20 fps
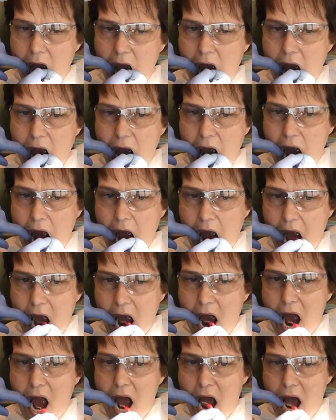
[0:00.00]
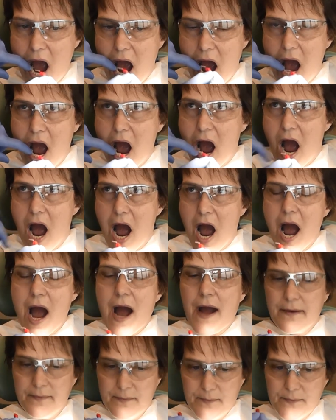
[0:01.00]
adapt. You can go from either
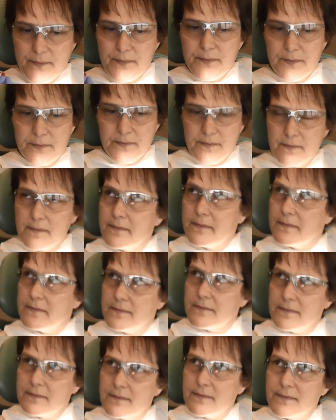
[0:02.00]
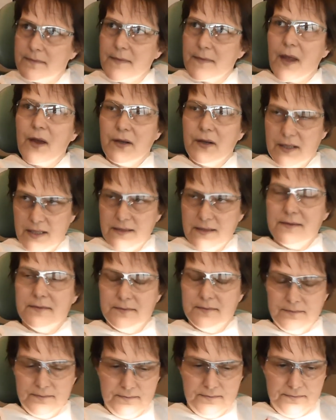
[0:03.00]
side, anywhere in your mouth.
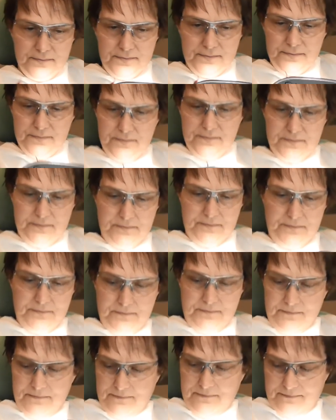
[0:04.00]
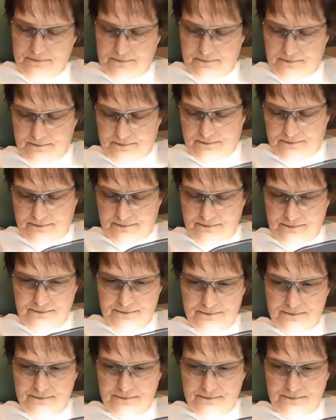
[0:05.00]
Okay. Want to have a